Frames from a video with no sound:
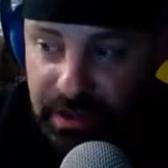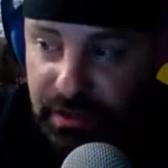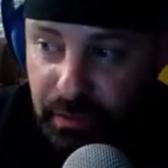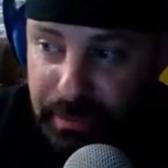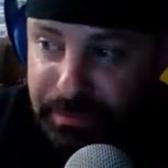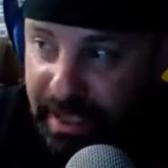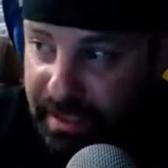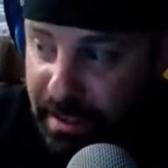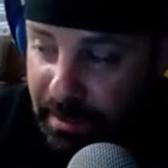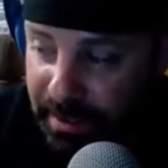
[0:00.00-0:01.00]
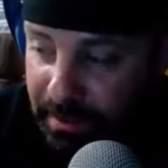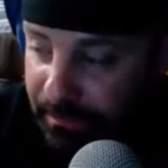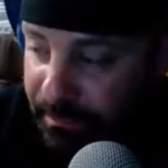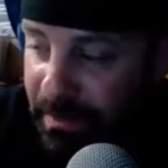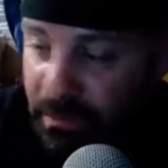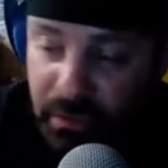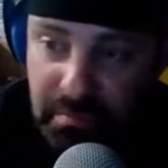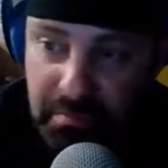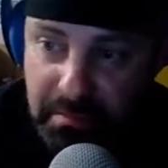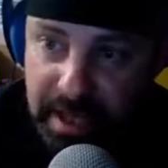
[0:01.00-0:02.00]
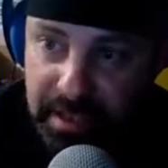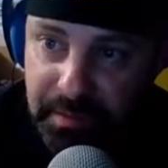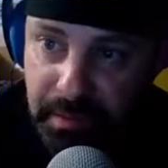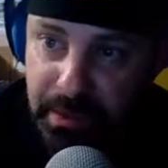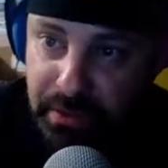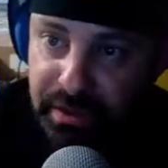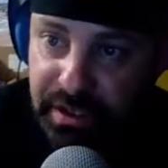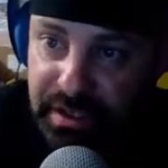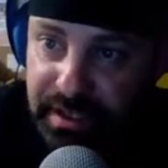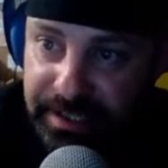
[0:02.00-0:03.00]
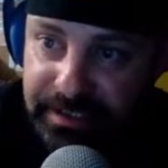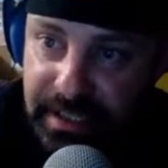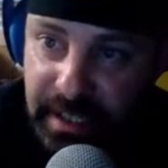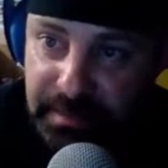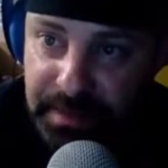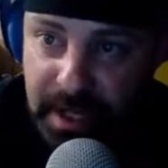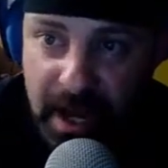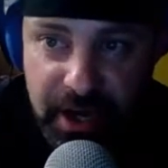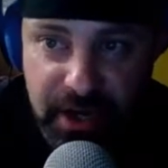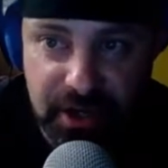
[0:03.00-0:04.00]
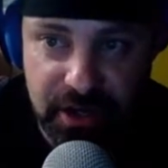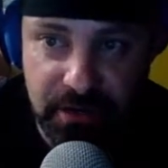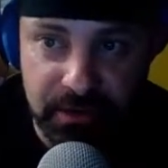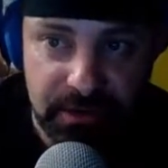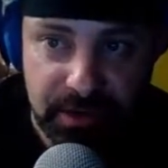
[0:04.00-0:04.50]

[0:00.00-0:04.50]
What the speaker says: a website coming with mass promotion. It's going to be huge.